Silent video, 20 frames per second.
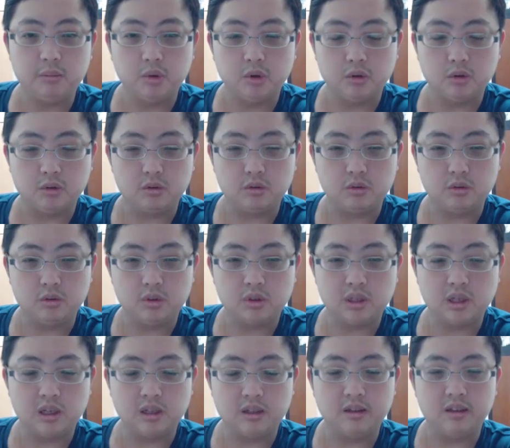table
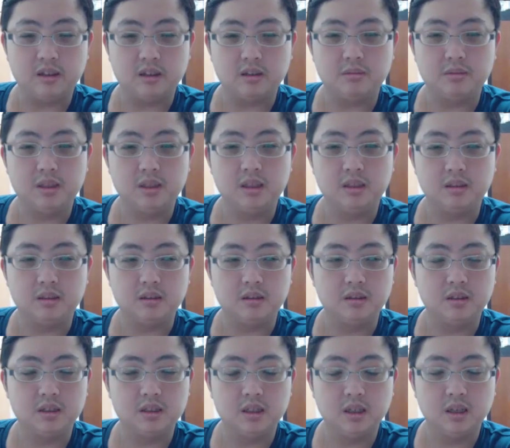suddenly
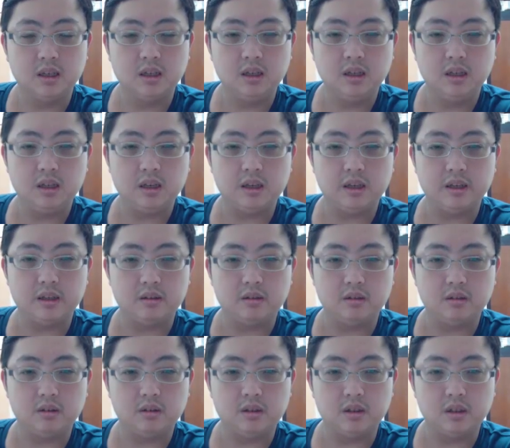appears,
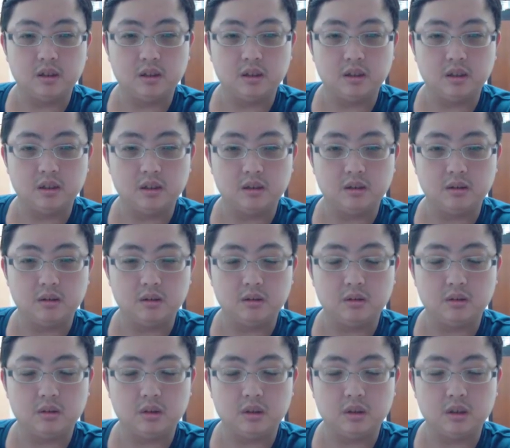and
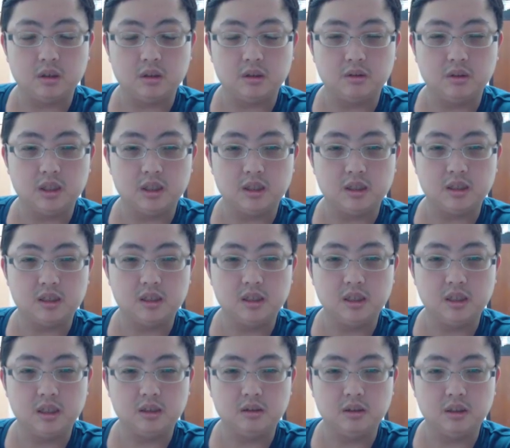as you can
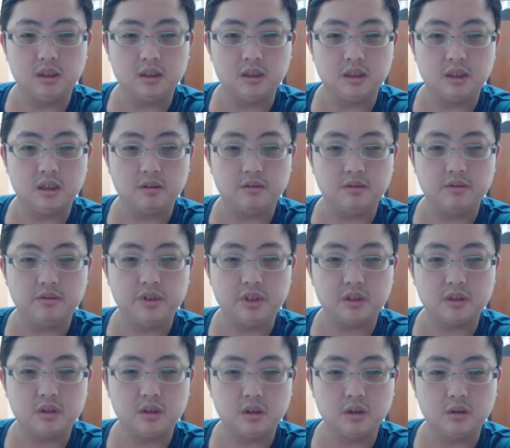see a
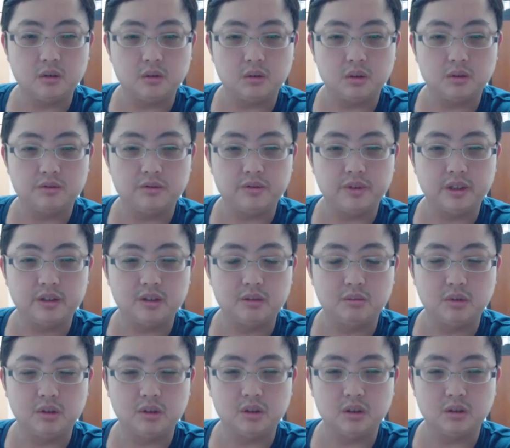fixed cost,
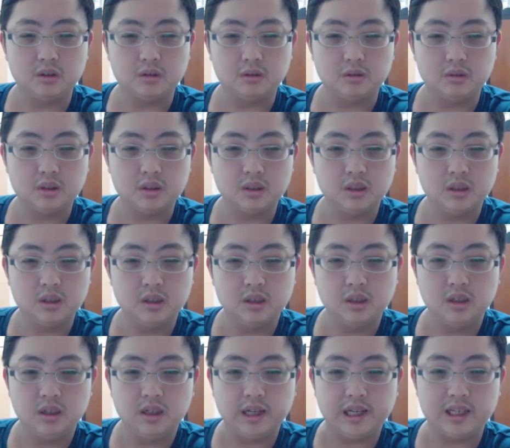variable cost,
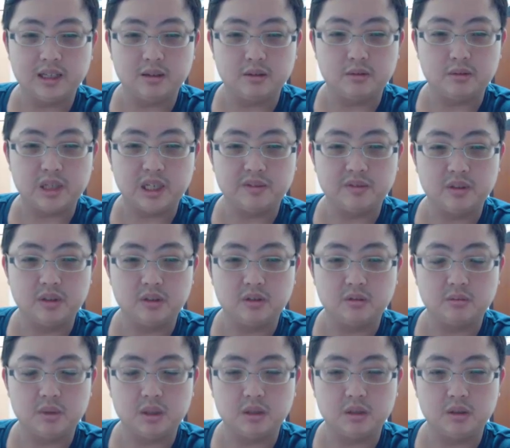and
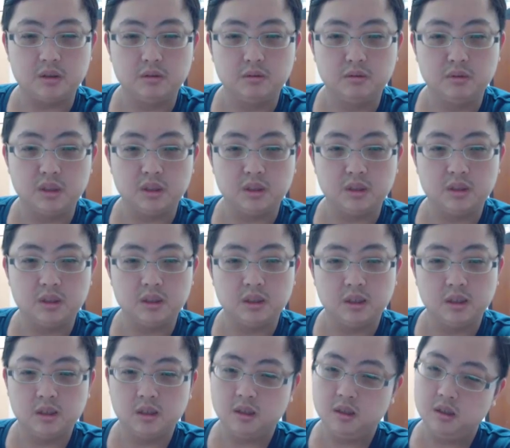revenue per
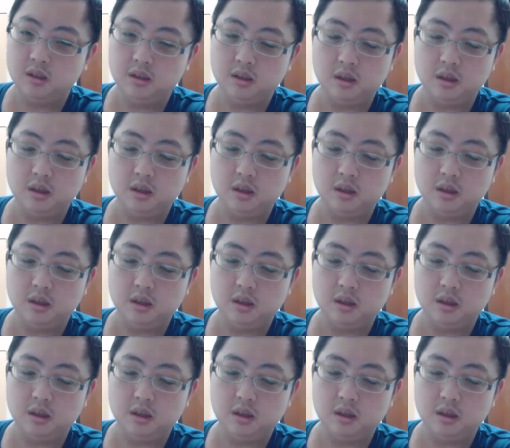unit.